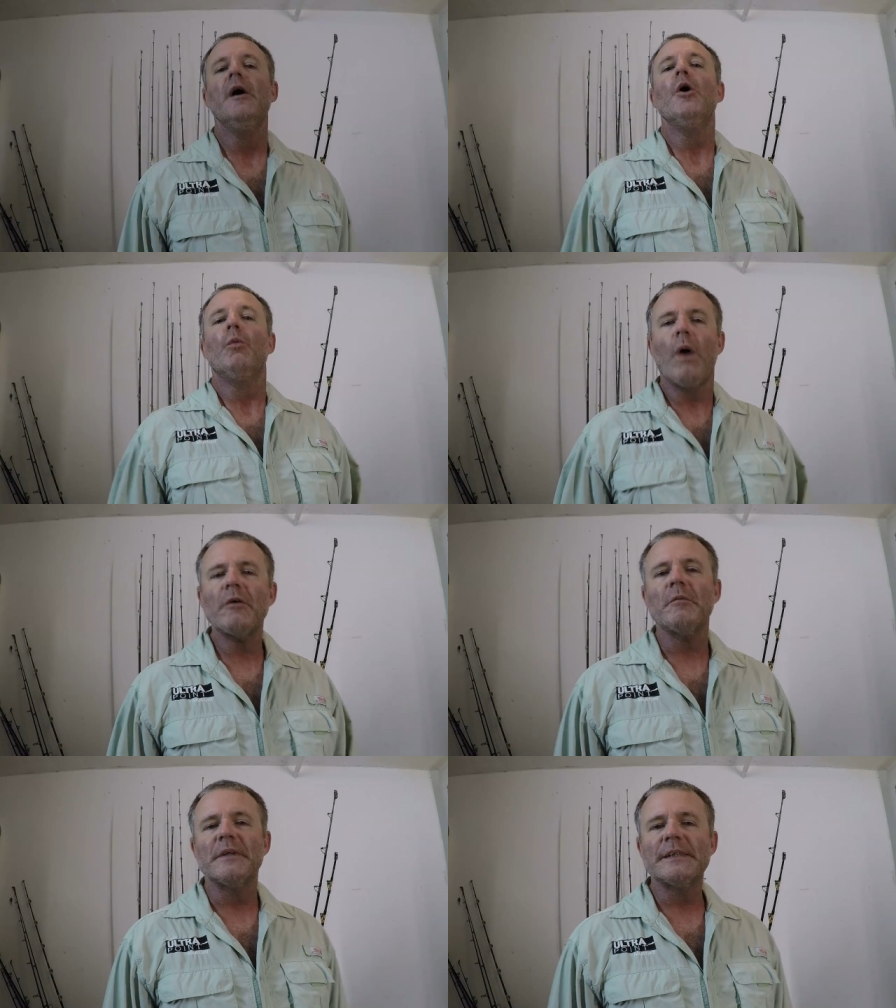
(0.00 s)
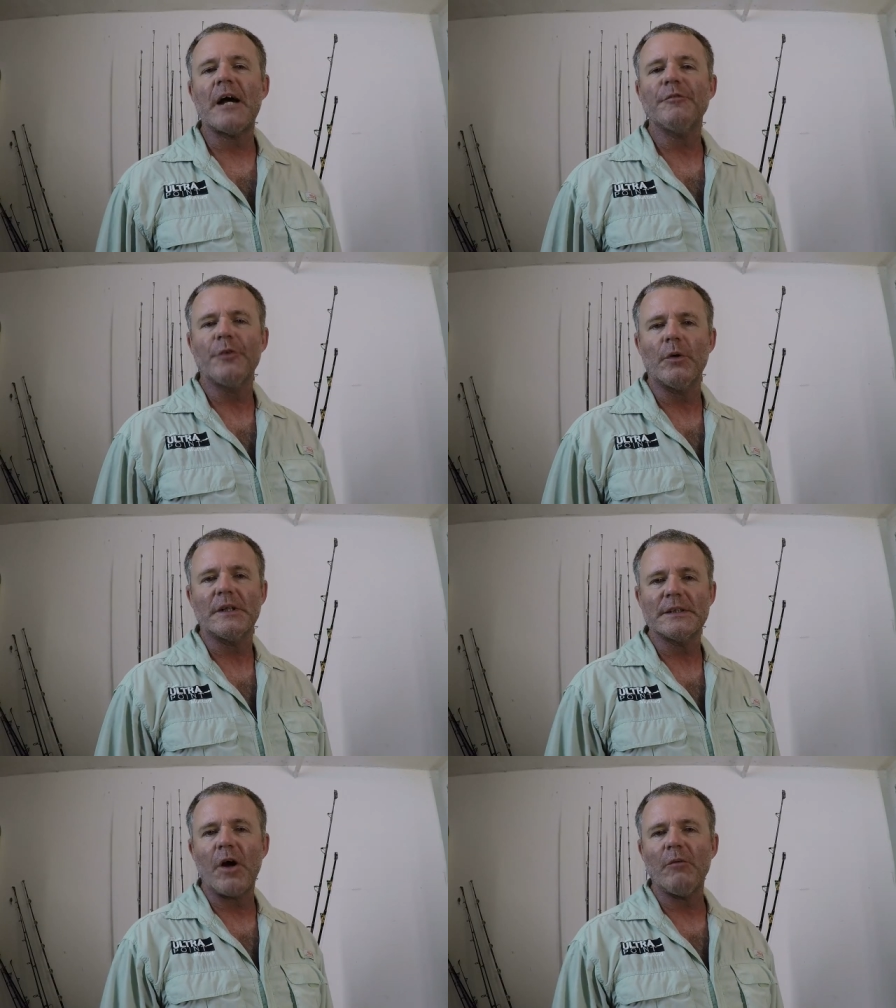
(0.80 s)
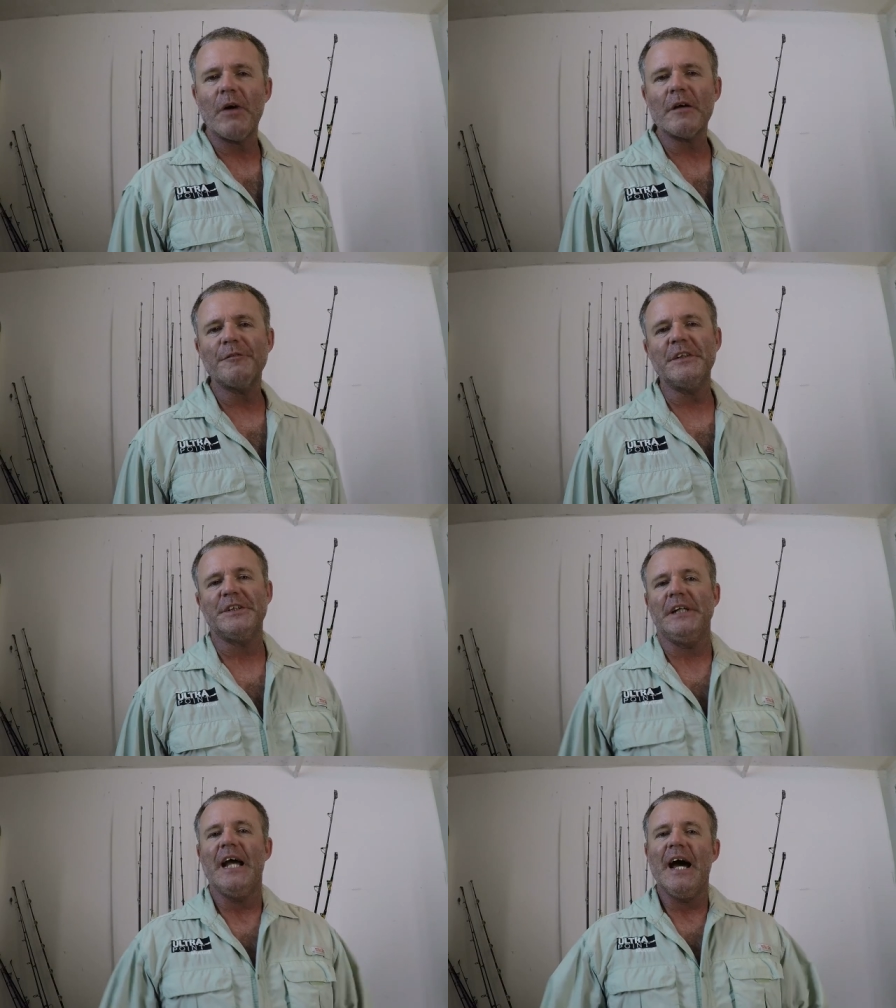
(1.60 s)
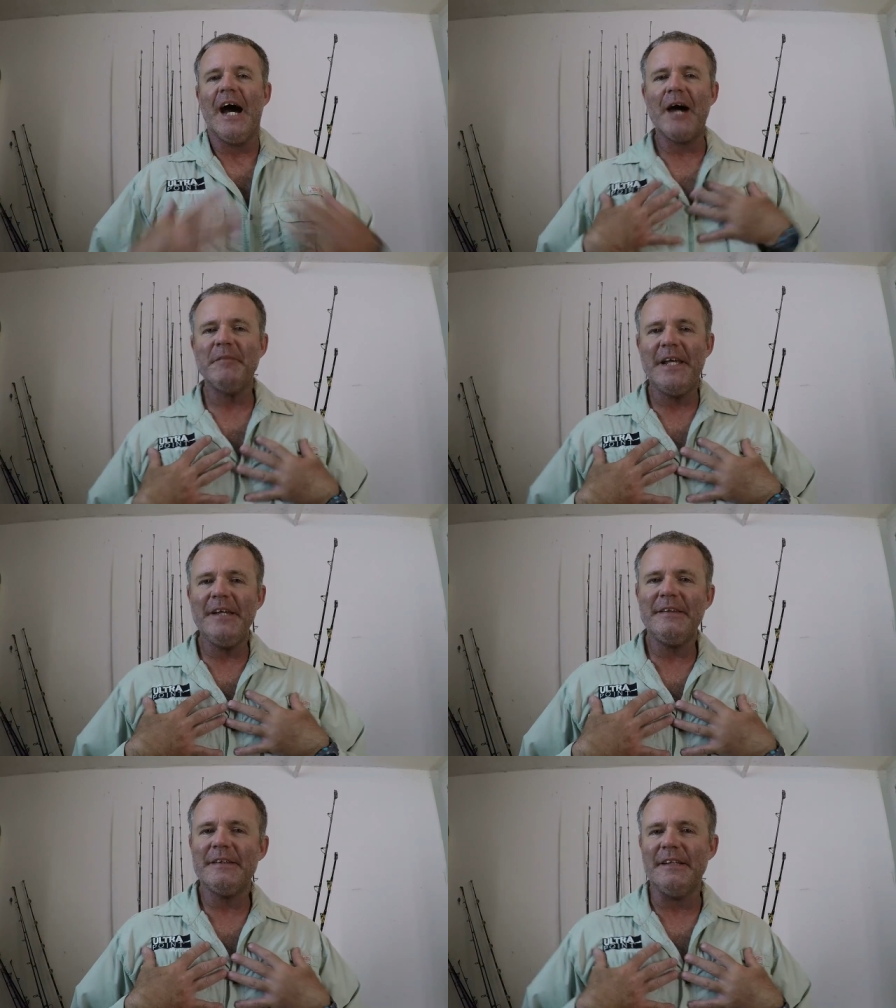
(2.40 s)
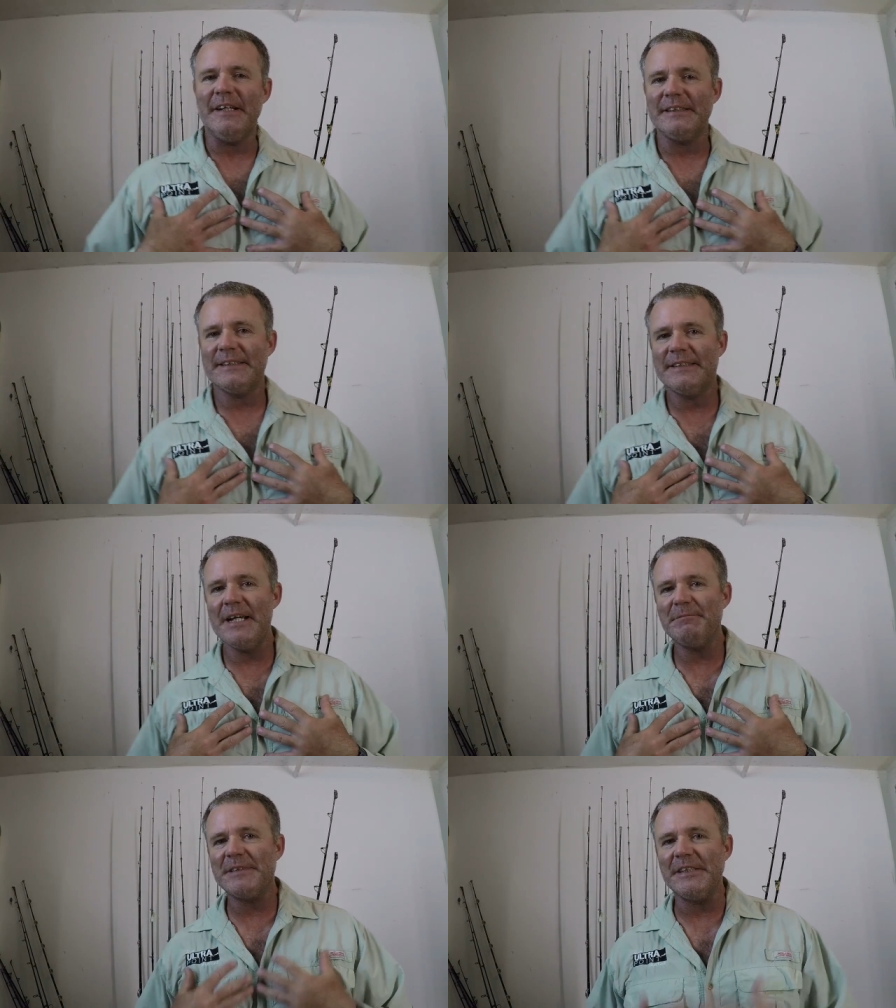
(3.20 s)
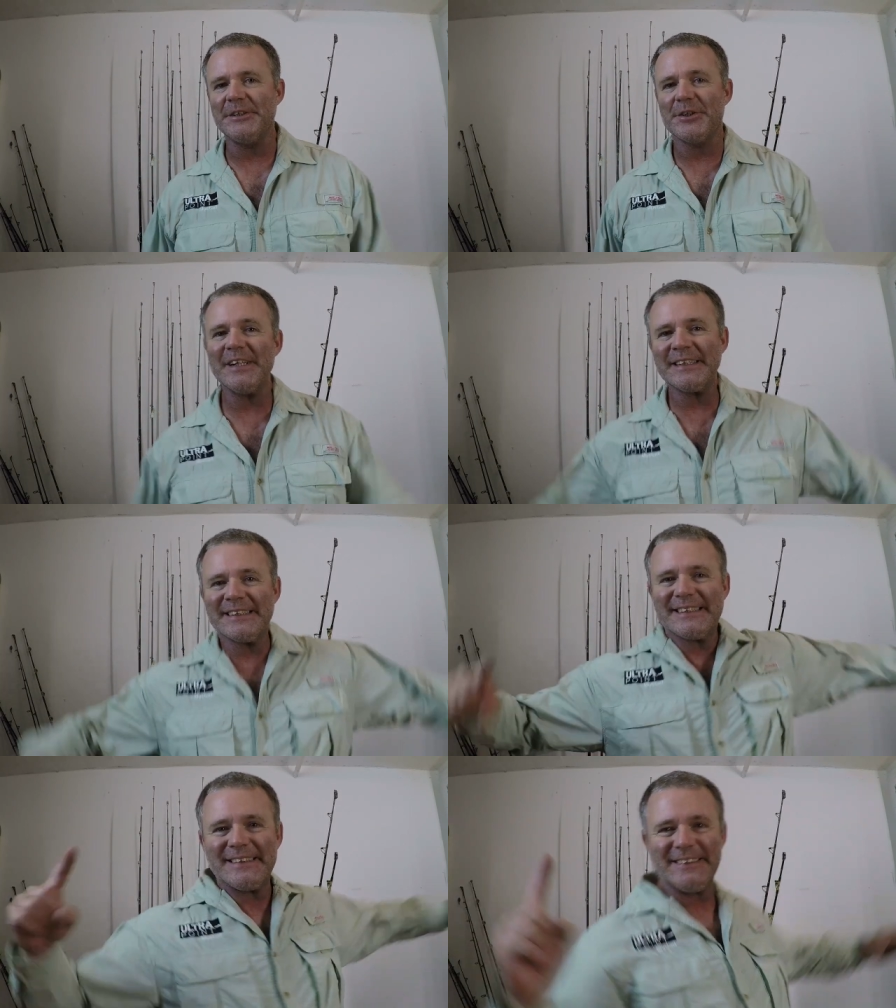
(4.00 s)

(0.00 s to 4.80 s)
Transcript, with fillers: Welcome to South Florida Saltwater Fishing. I'm Heath and it's Tips and Tricks